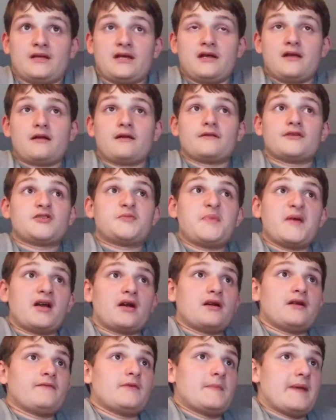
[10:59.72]
The spirit
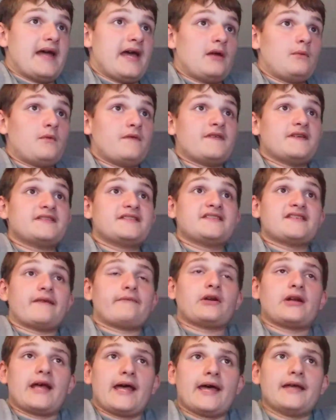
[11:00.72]
of a man with a
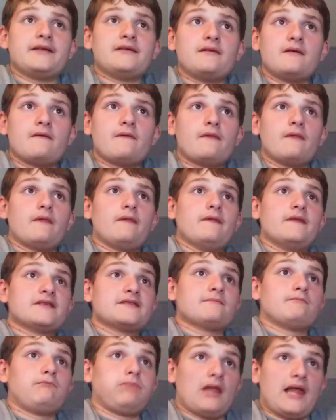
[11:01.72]
severed head, this
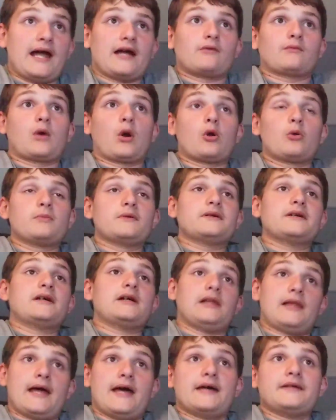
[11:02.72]
black-robed
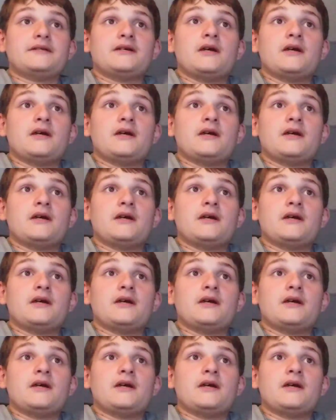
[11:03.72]
clad